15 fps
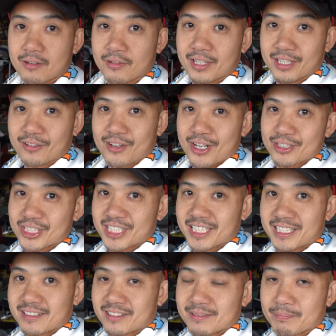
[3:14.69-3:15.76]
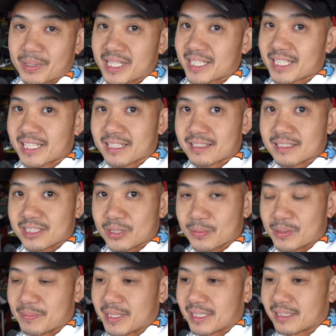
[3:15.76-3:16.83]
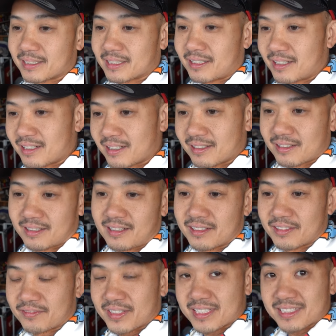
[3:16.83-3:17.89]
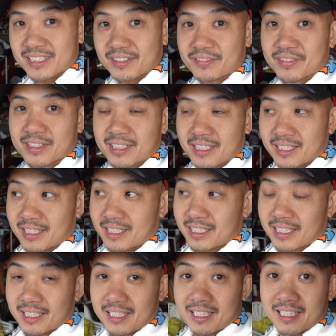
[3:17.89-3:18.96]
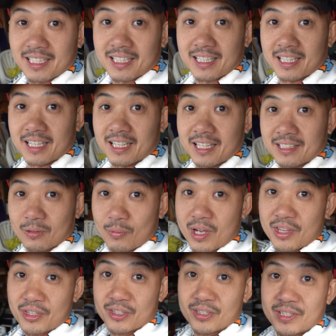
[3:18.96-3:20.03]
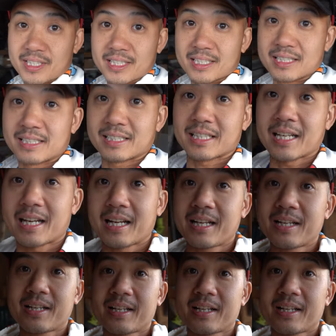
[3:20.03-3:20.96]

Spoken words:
running around today, biking, swimming, all the fun stuff. The weather is I